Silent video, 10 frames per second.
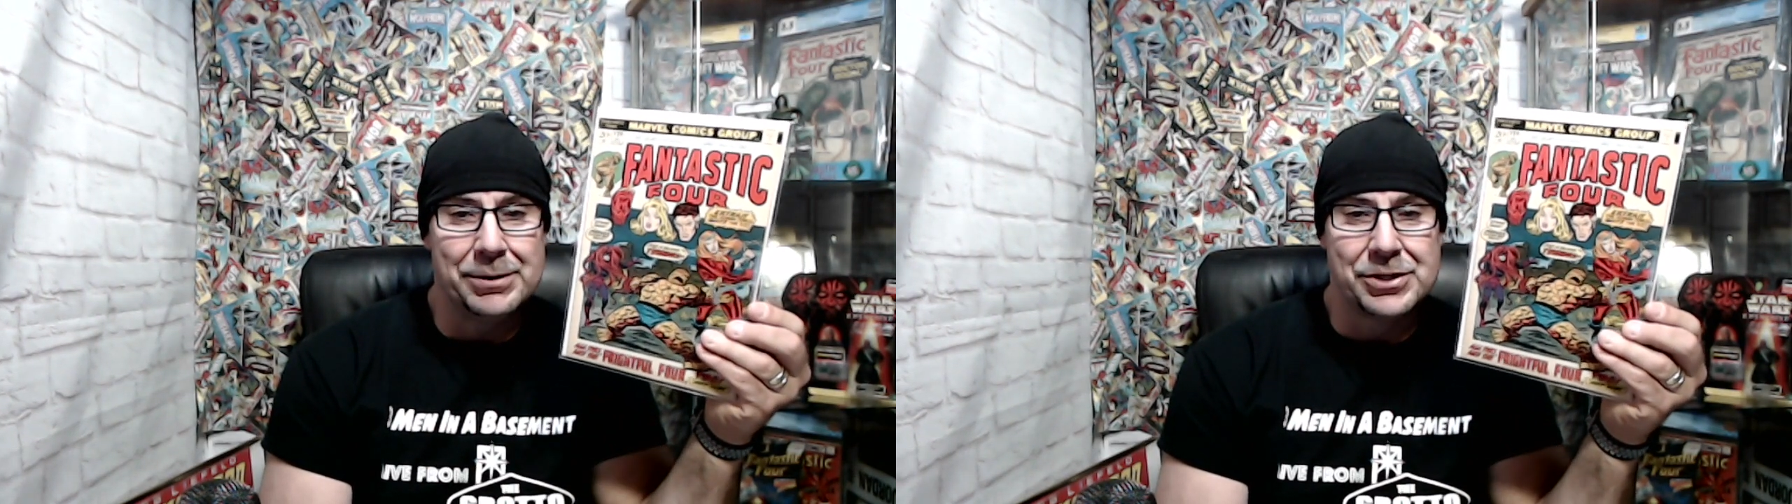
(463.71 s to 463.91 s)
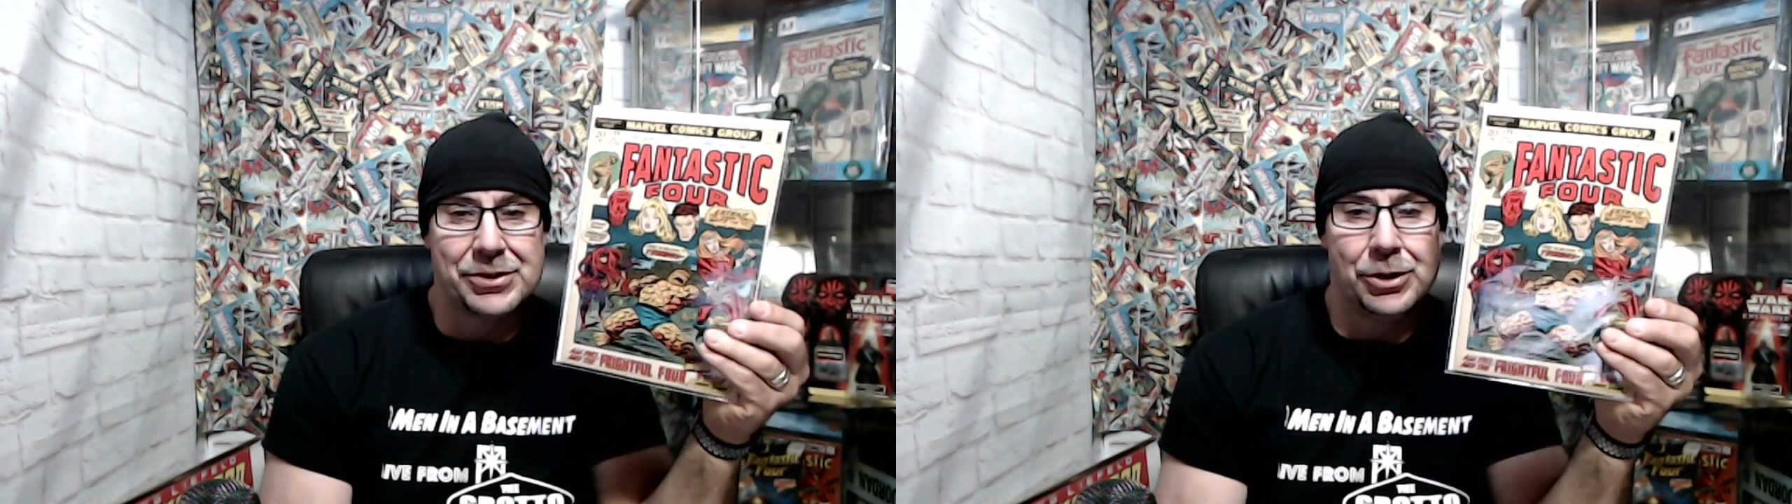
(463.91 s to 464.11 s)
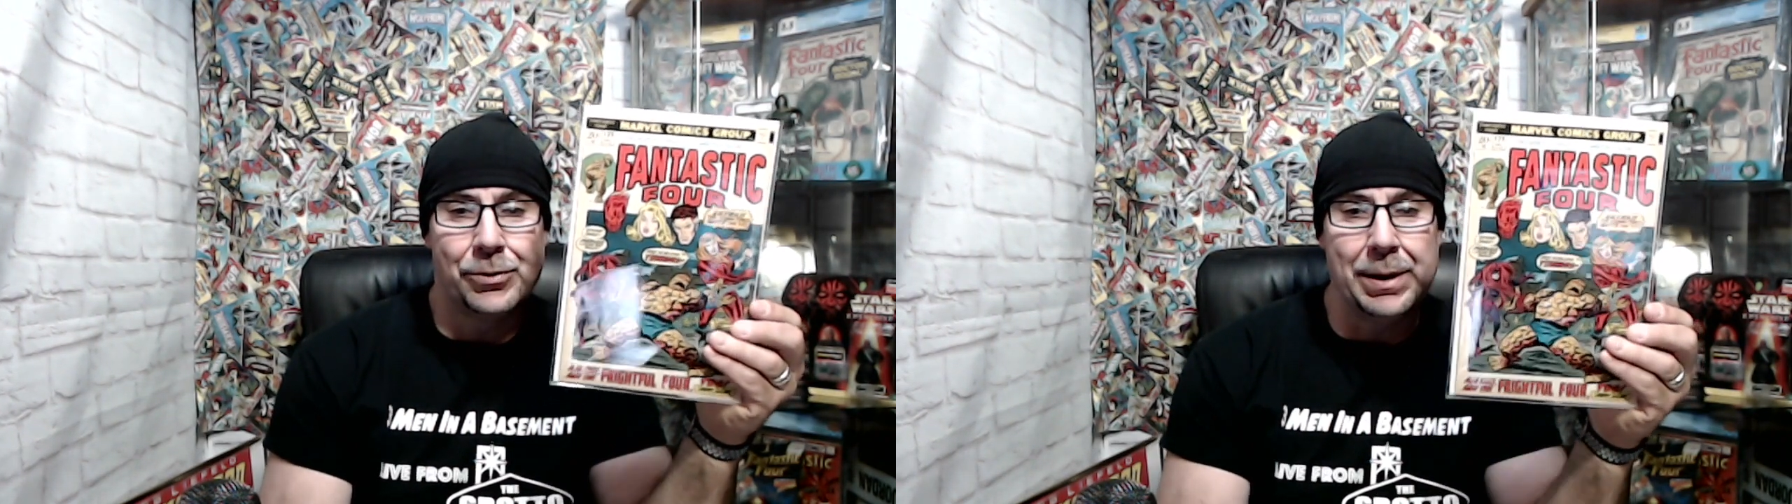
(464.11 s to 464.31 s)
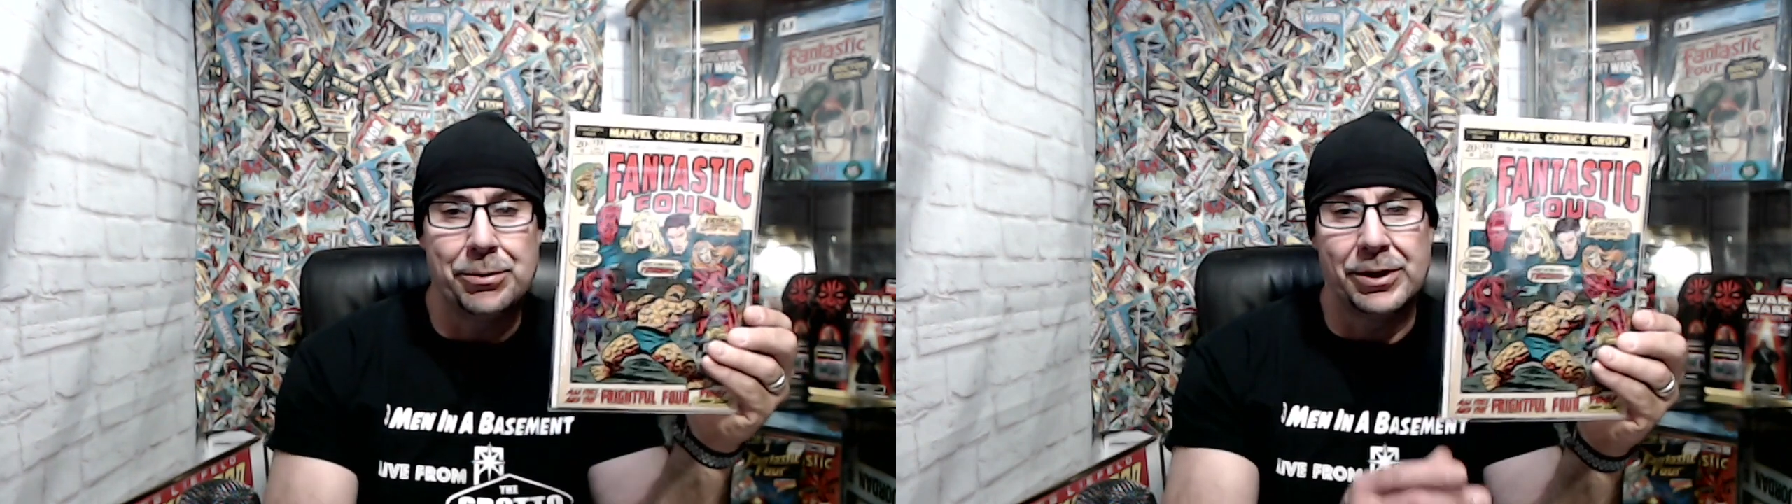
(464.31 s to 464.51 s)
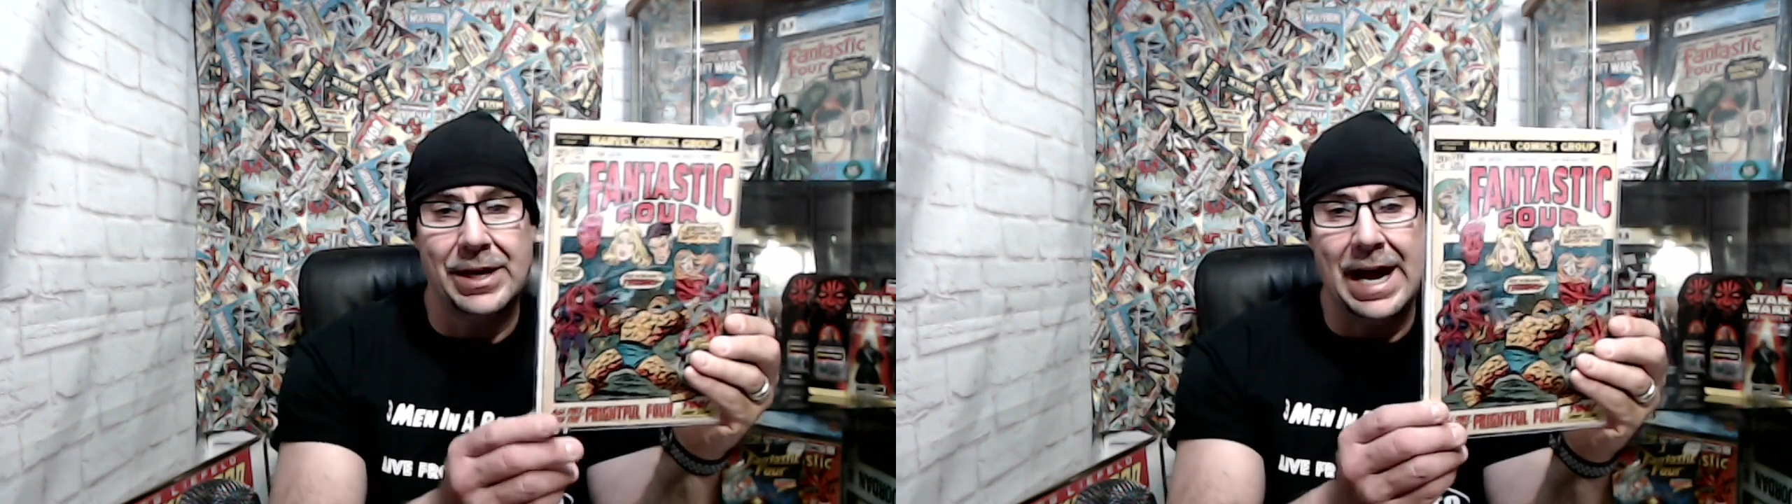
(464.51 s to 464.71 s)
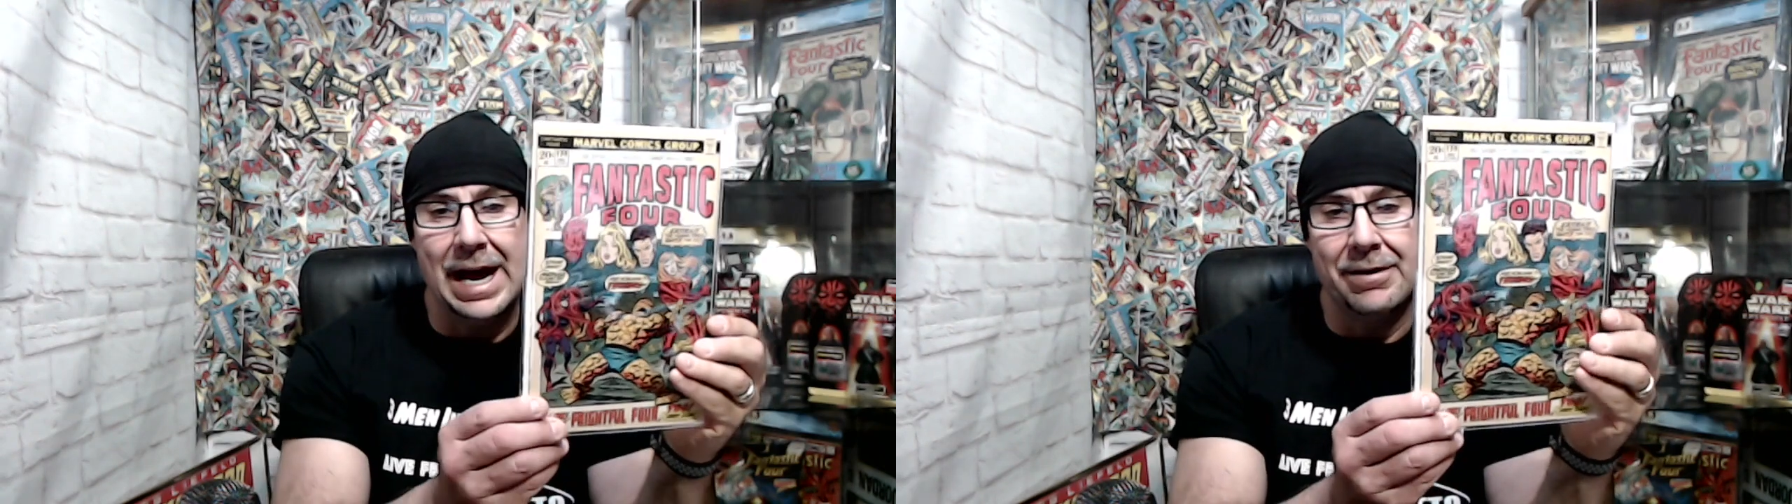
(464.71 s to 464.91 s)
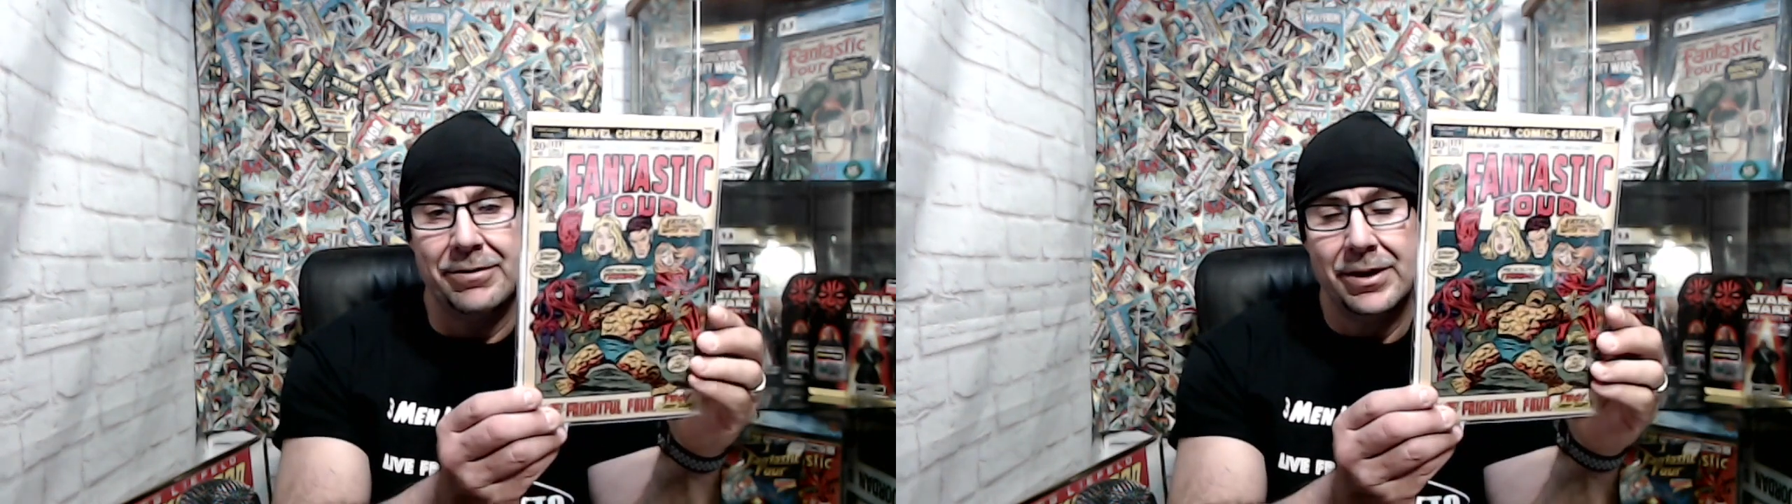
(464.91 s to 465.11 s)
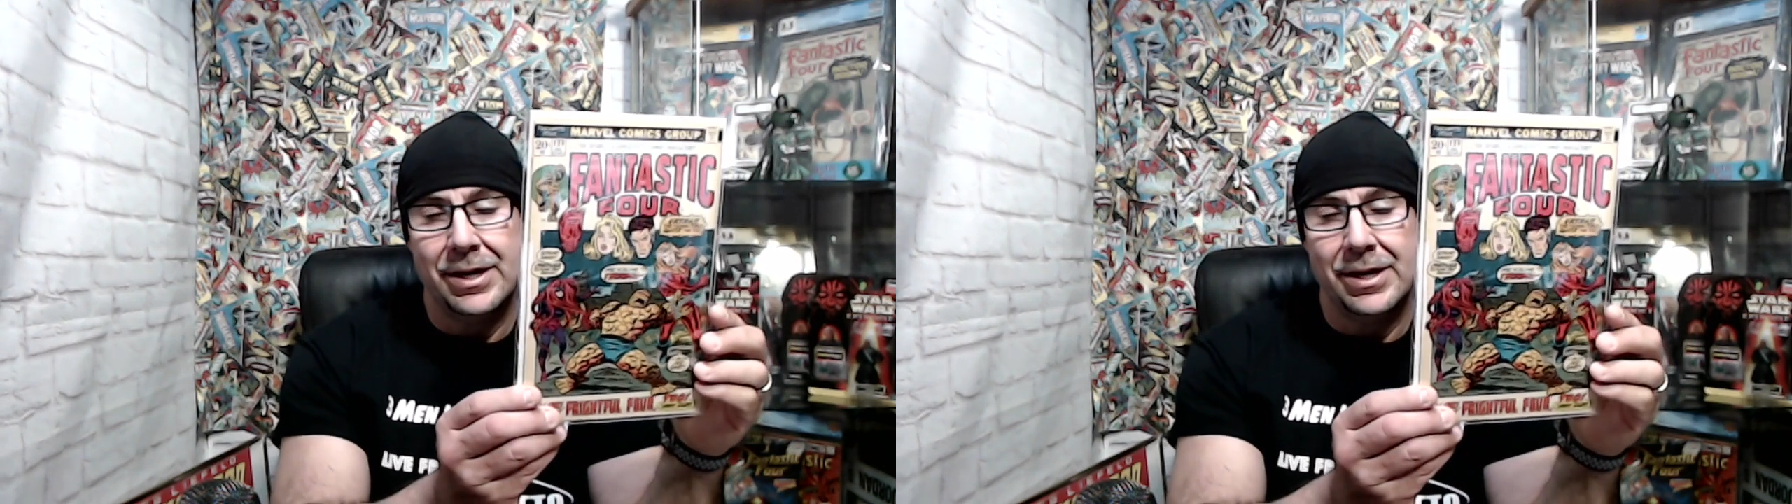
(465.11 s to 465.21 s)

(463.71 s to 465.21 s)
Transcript: But just a great book to have